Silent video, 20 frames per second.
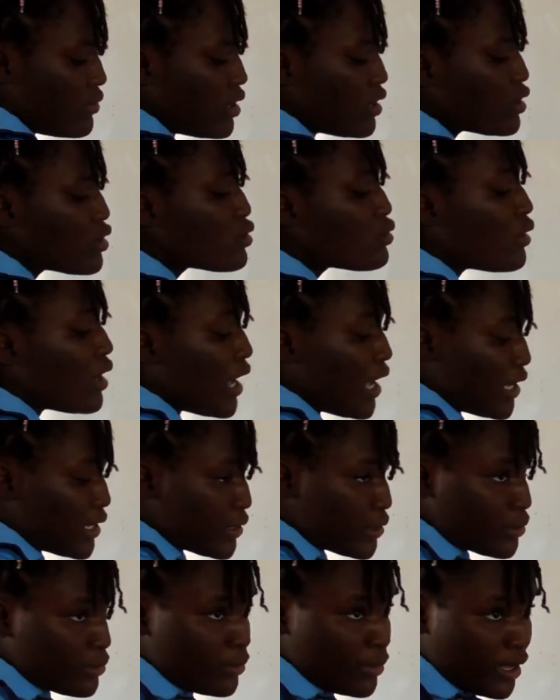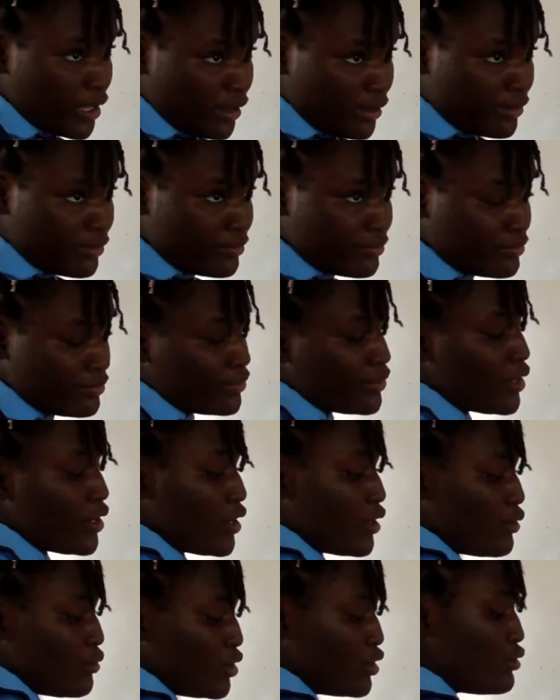into x squared,
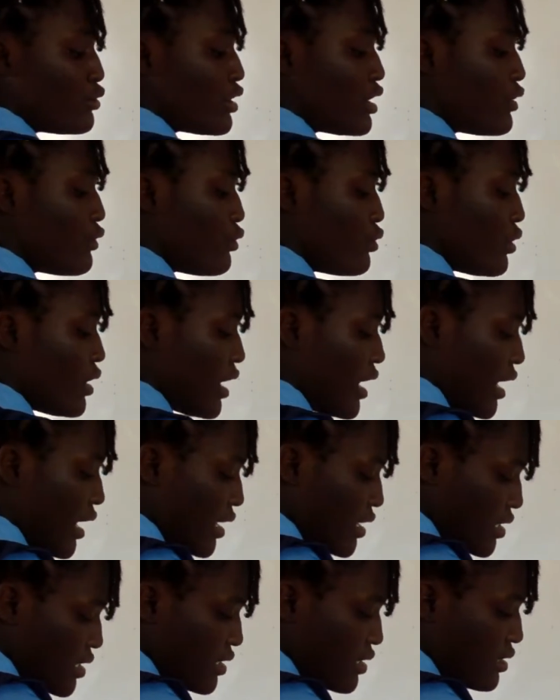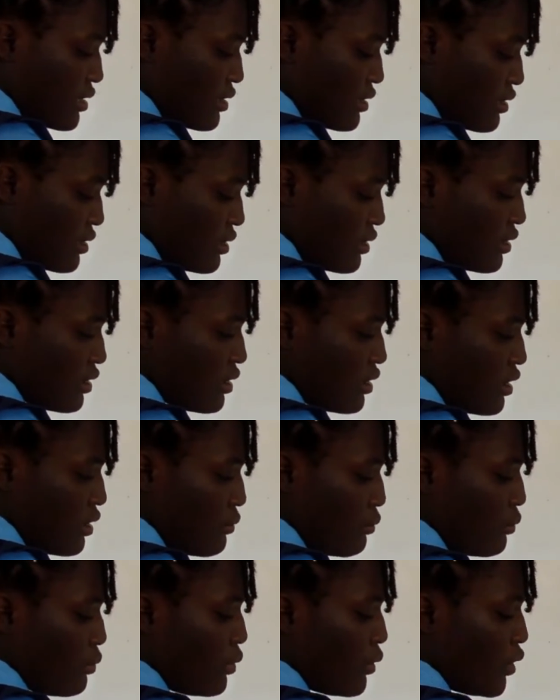which will give you x,
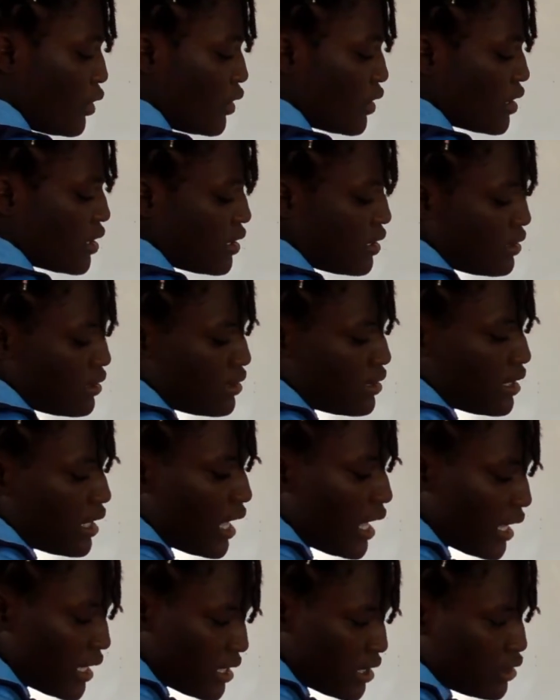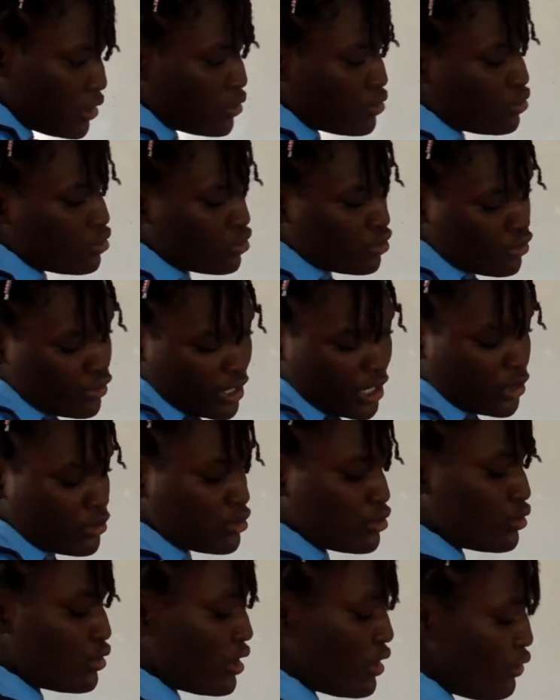plus x into 3,
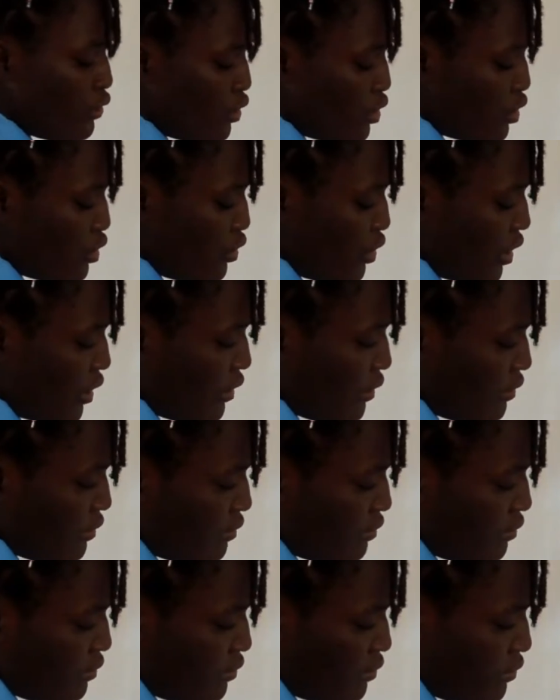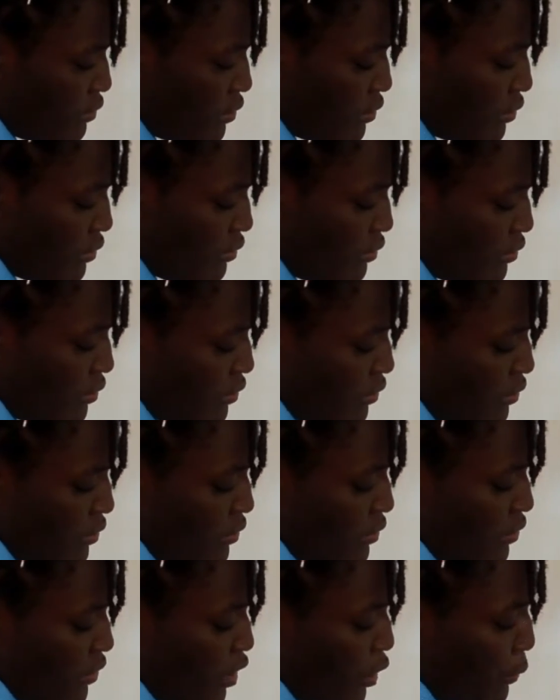which will give you
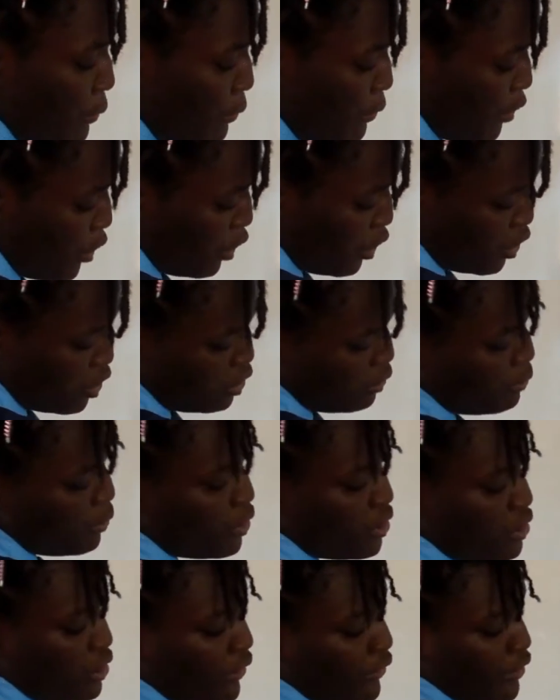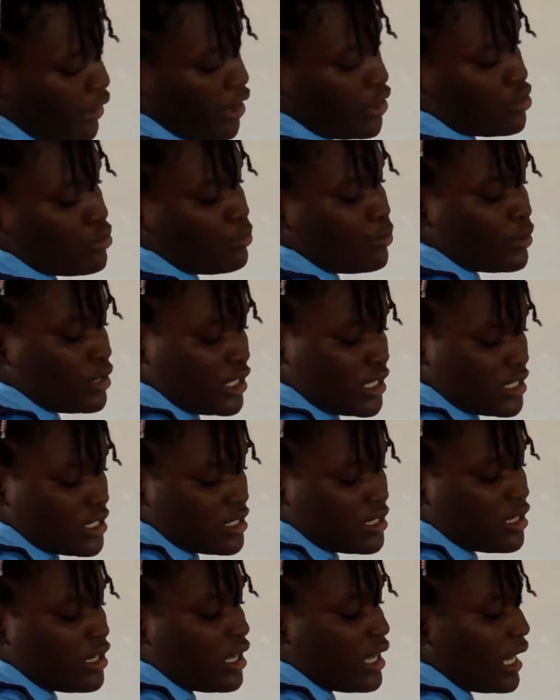3. Plus, don't forget to put
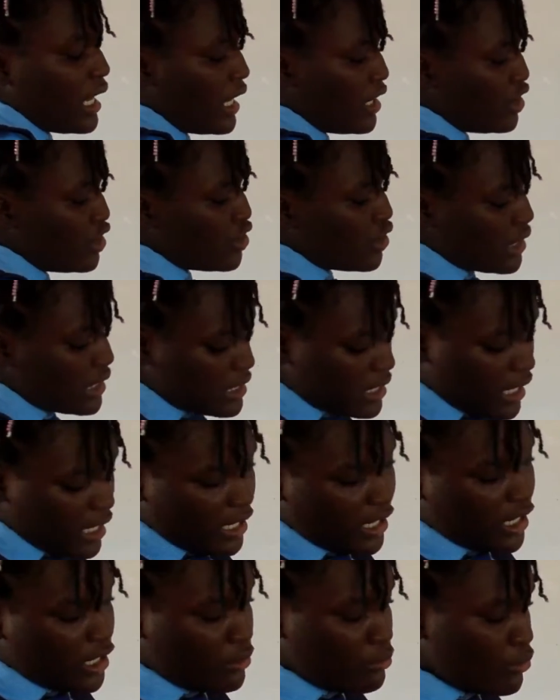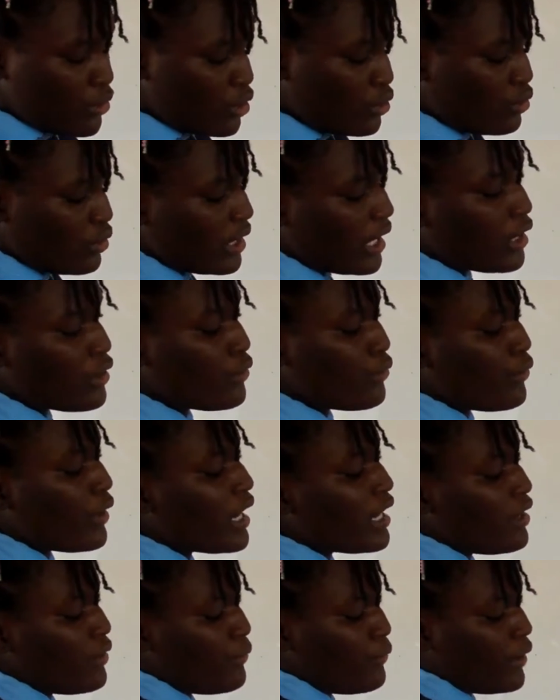this addition sign in the middle. Now you
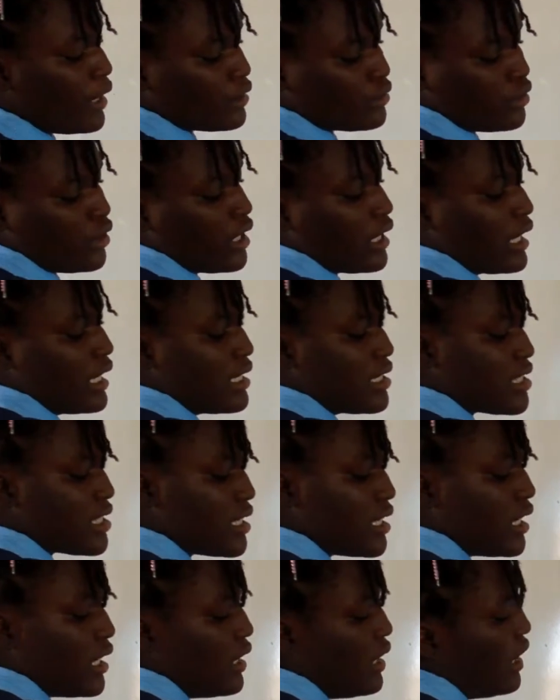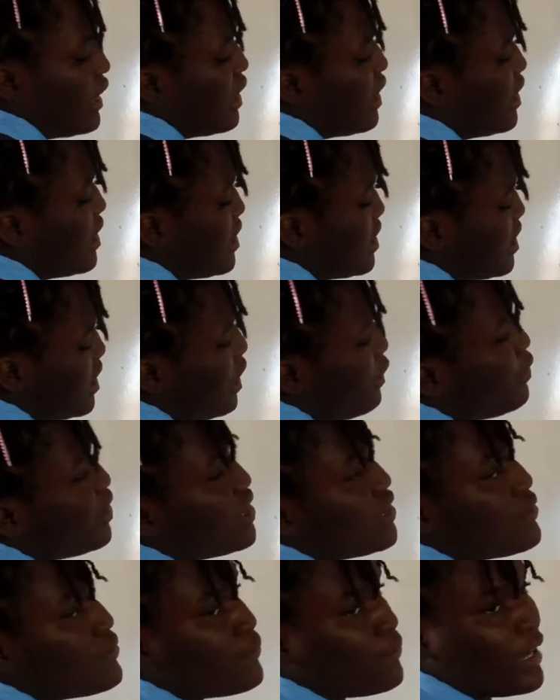find the factor, you can see here, that you can see,
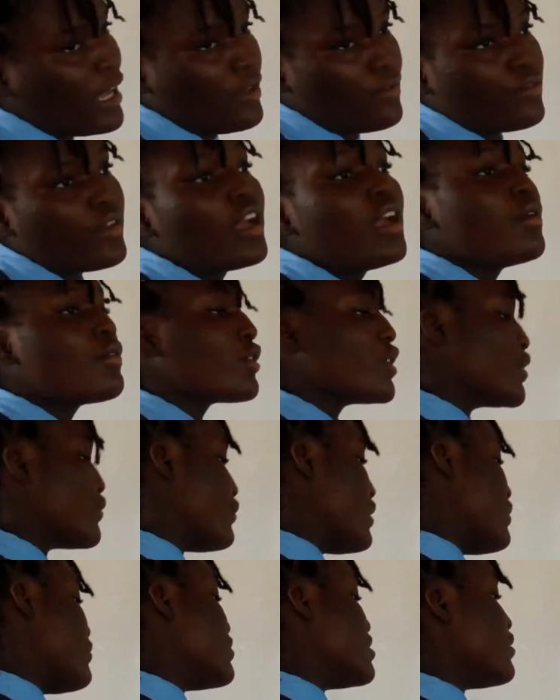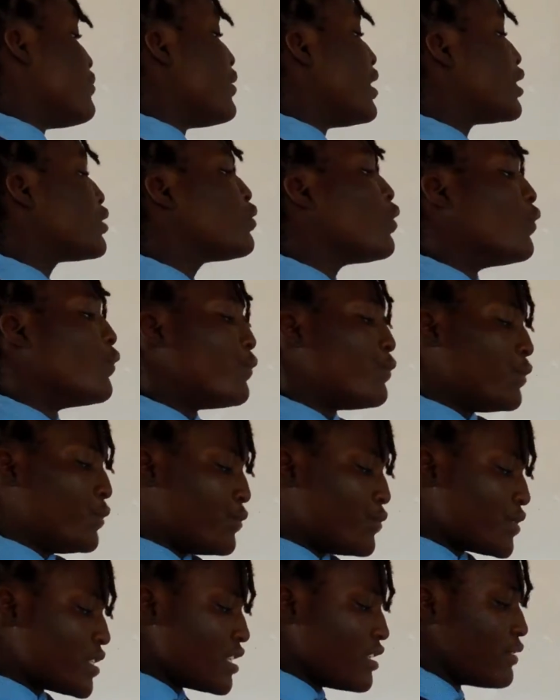which is 5. Because 5 is a factor of
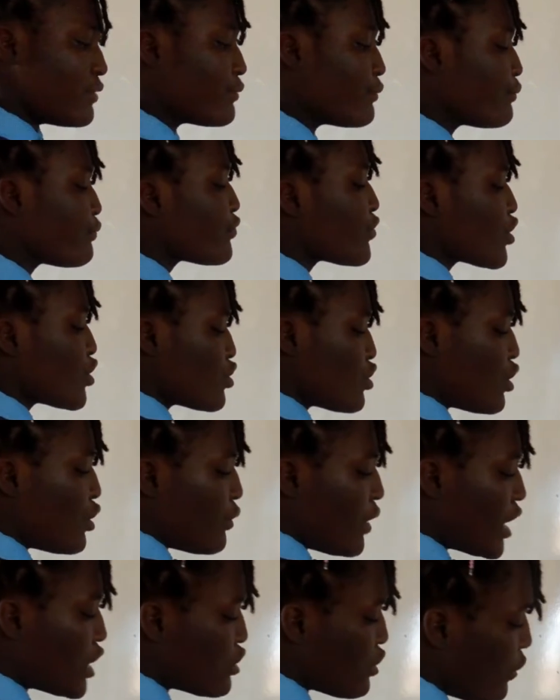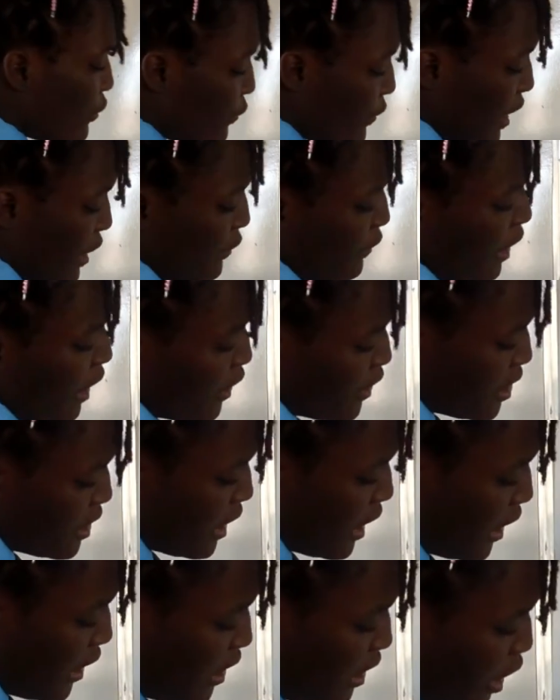15. So you write your 5 outside